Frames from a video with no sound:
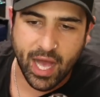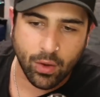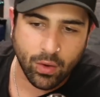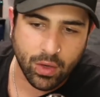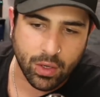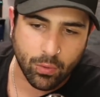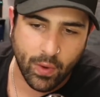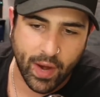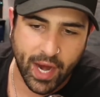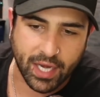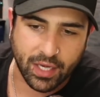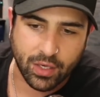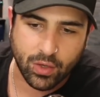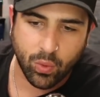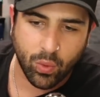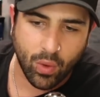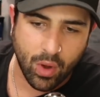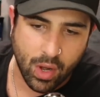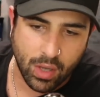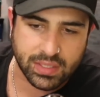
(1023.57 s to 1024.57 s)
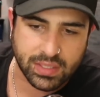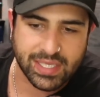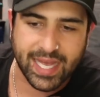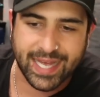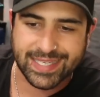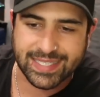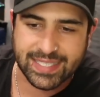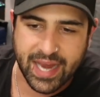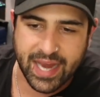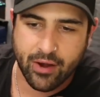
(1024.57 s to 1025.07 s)
Algorand, Quant,
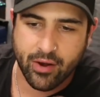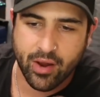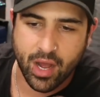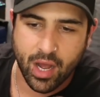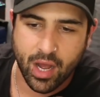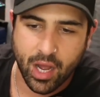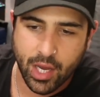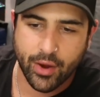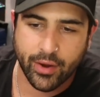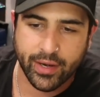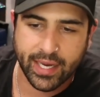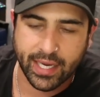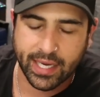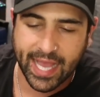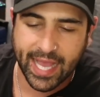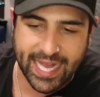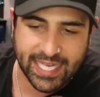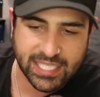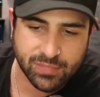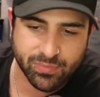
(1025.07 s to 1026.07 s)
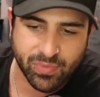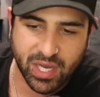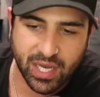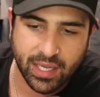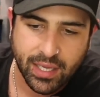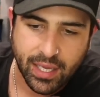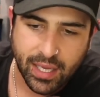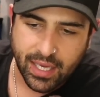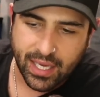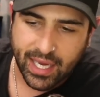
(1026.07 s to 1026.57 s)
Hedera, IOTA, Casper,
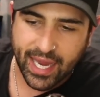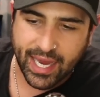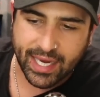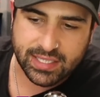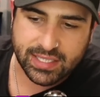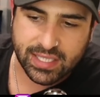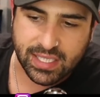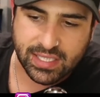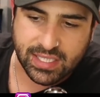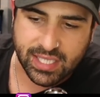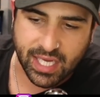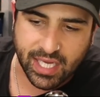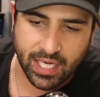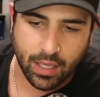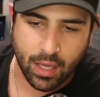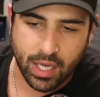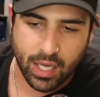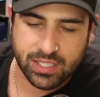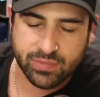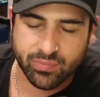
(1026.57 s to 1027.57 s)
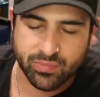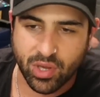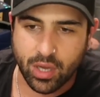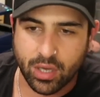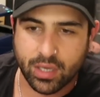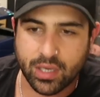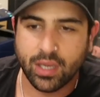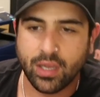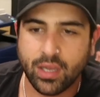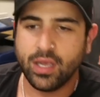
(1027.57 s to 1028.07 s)
XDC, and Alliance
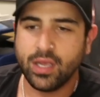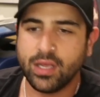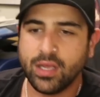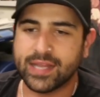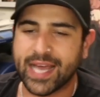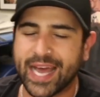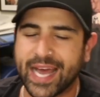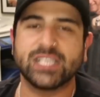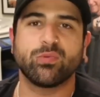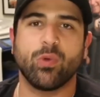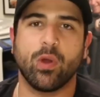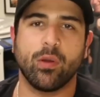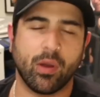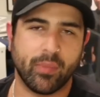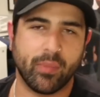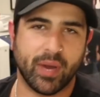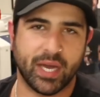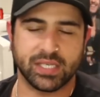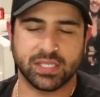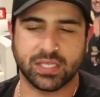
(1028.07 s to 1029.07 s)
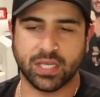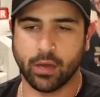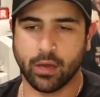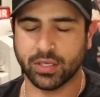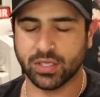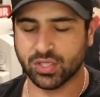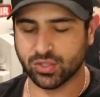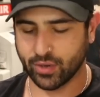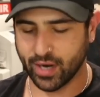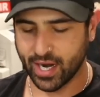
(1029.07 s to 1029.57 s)
Block. That is where my money's
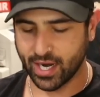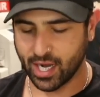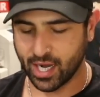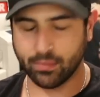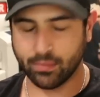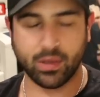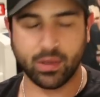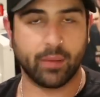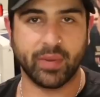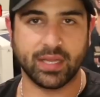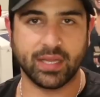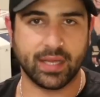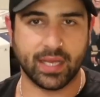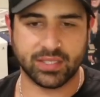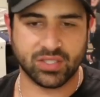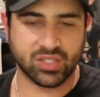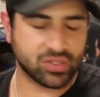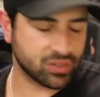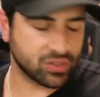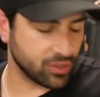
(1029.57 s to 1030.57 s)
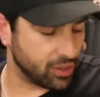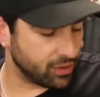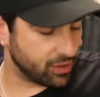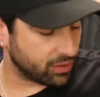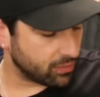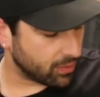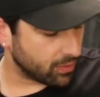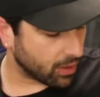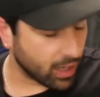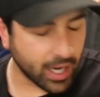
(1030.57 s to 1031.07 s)
going straight up. I mean, it's
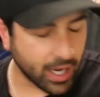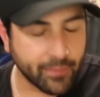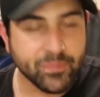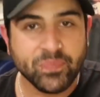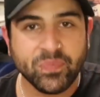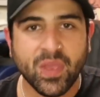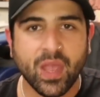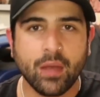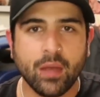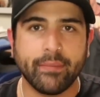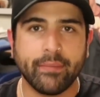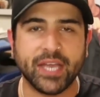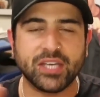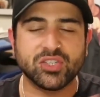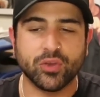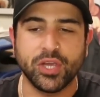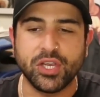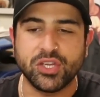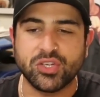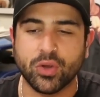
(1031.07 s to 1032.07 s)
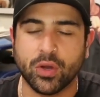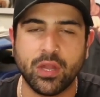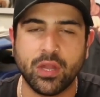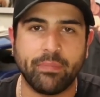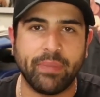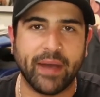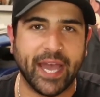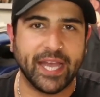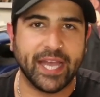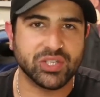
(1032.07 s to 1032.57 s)
truth. All right. Make sure you join the
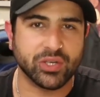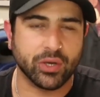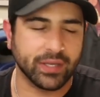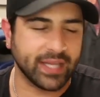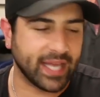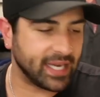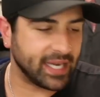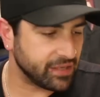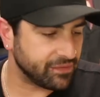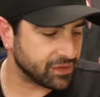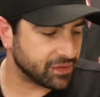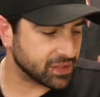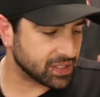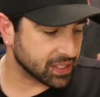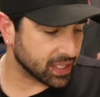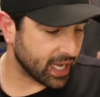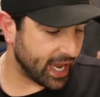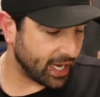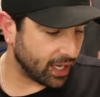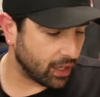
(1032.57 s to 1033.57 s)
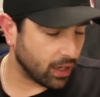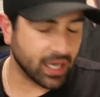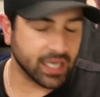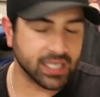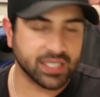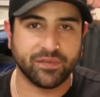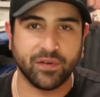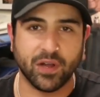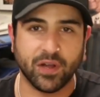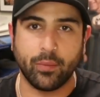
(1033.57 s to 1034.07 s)
Patreon. That is it for today,
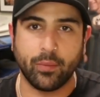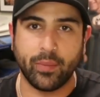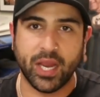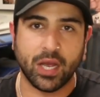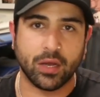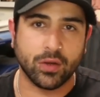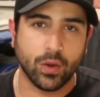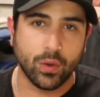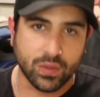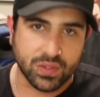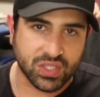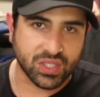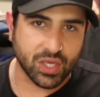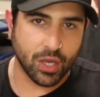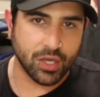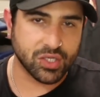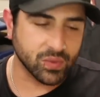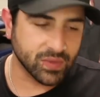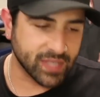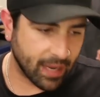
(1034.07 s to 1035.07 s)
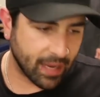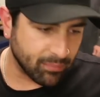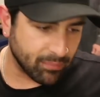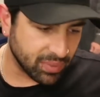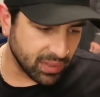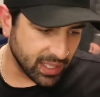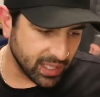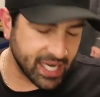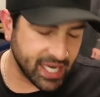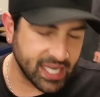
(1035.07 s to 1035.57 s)
guys. Follow me on all socials and
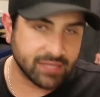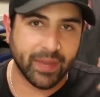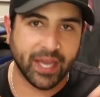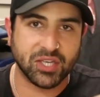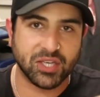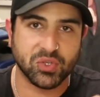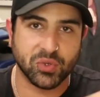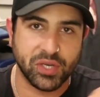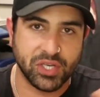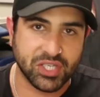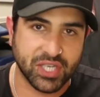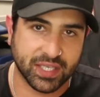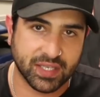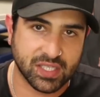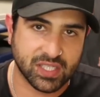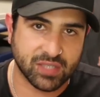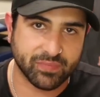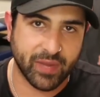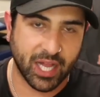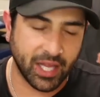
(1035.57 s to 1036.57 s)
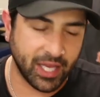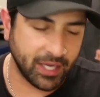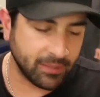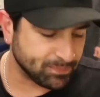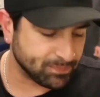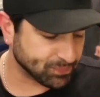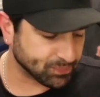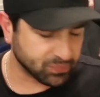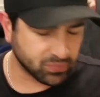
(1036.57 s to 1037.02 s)
please make sure you check the spelling.